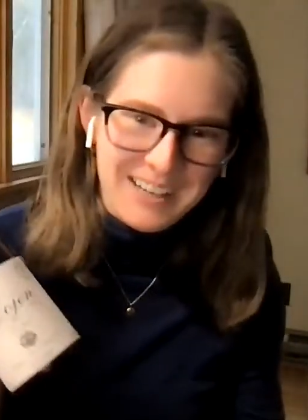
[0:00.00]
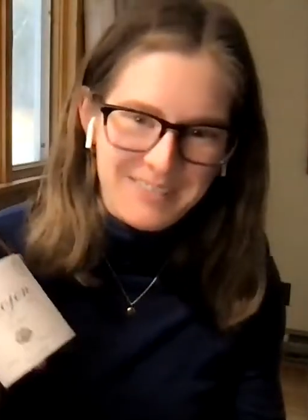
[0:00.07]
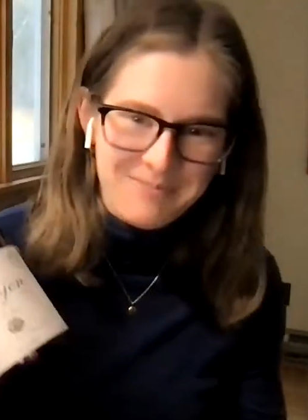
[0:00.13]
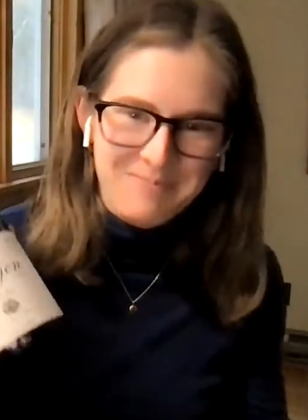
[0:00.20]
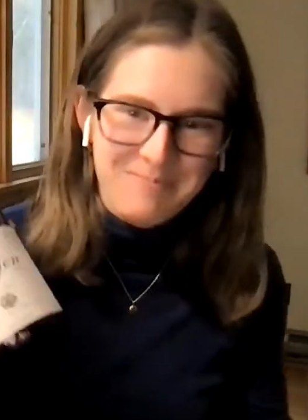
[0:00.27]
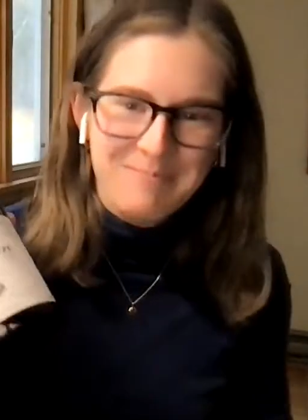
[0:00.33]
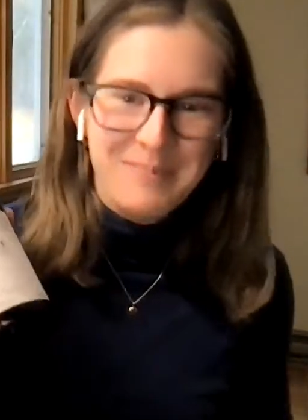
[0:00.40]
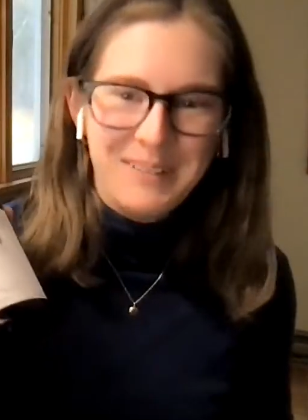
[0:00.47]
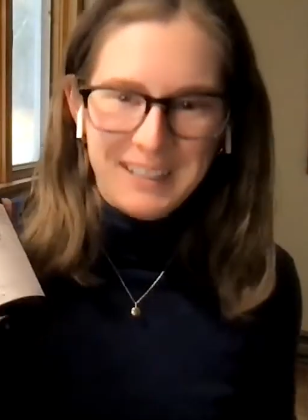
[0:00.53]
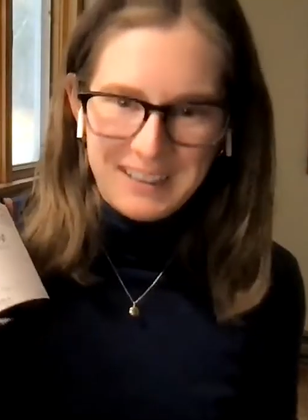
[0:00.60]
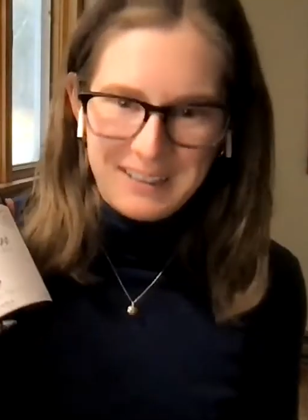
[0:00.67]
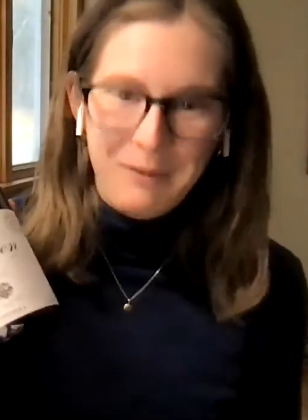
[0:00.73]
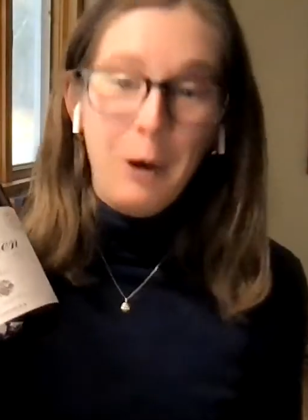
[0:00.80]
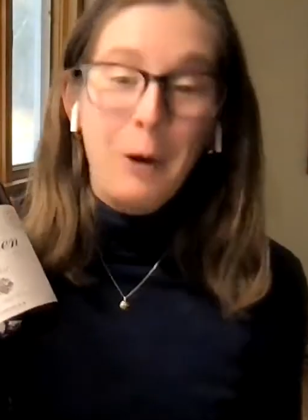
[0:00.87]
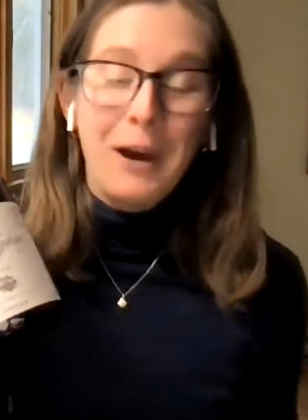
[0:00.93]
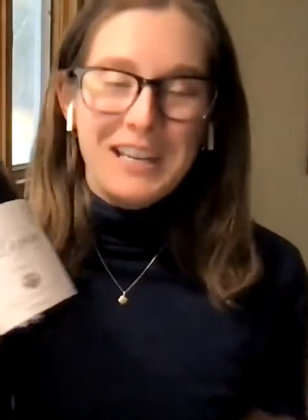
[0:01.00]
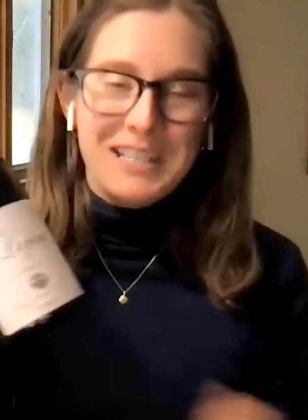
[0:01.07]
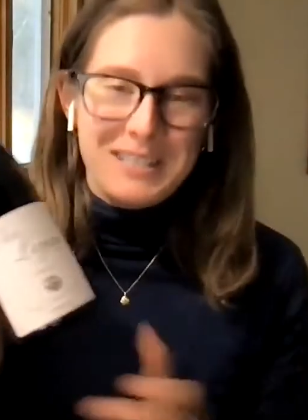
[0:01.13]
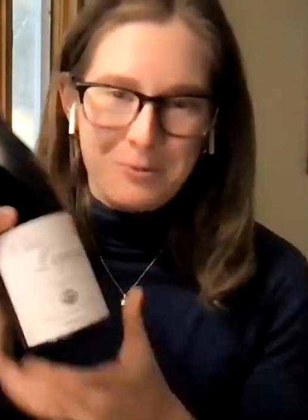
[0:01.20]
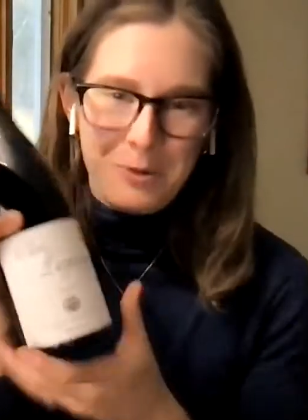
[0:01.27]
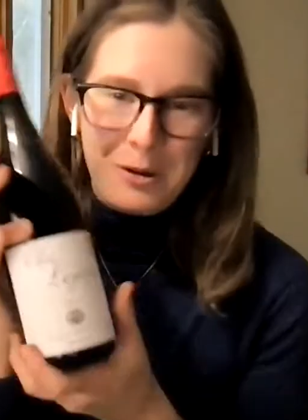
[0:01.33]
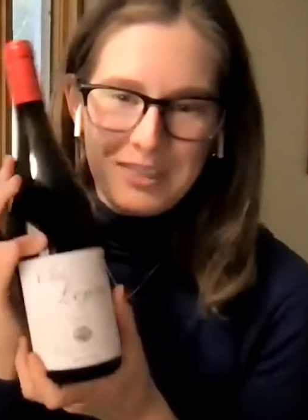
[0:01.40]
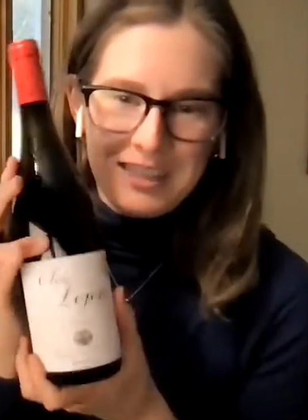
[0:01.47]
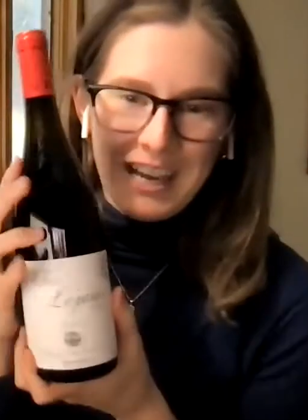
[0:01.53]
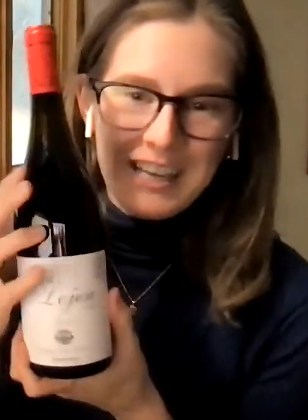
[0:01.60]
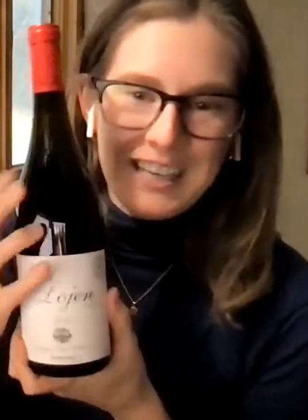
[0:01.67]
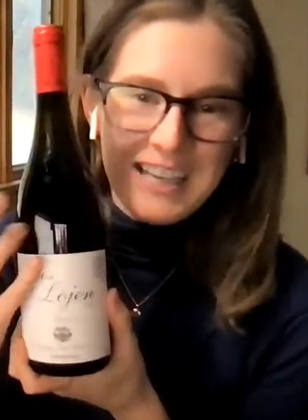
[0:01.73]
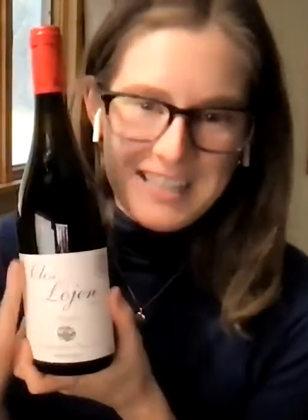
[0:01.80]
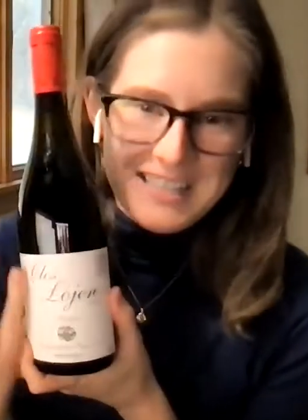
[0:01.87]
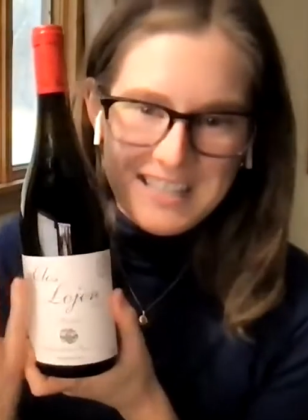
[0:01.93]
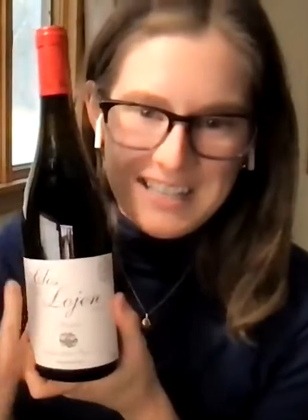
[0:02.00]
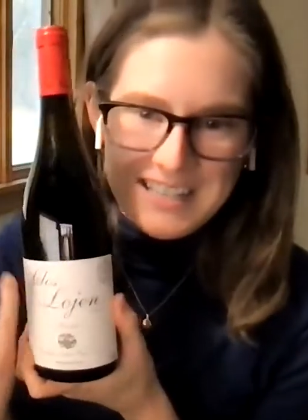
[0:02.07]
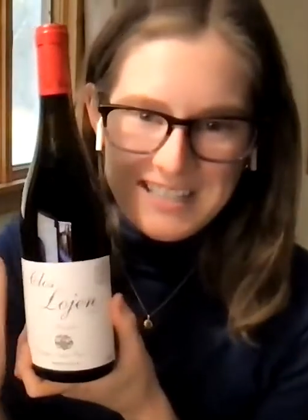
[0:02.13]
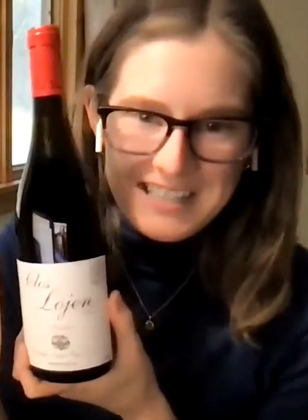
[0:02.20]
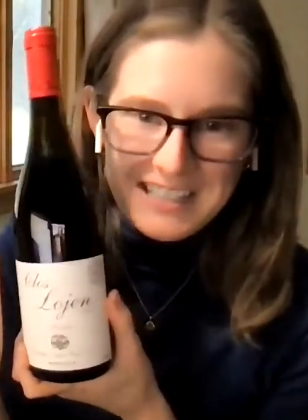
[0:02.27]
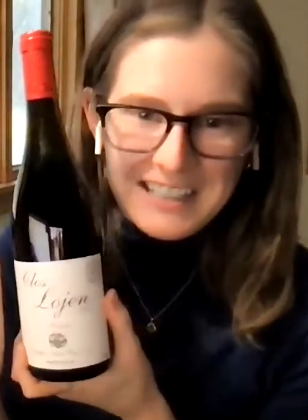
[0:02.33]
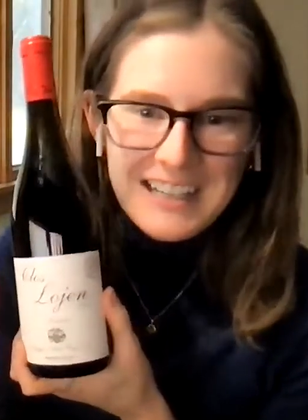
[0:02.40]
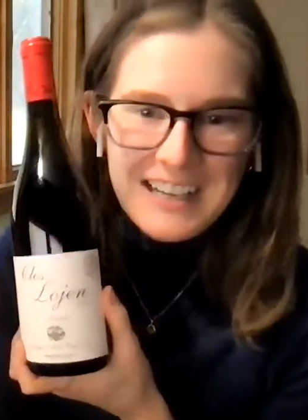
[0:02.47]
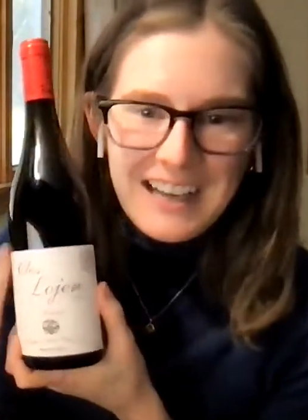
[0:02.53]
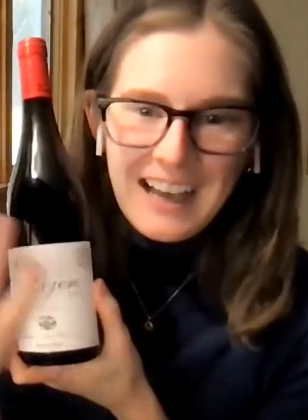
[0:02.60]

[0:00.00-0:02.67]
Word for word: Um, but oh, I guess the one thing I can say is that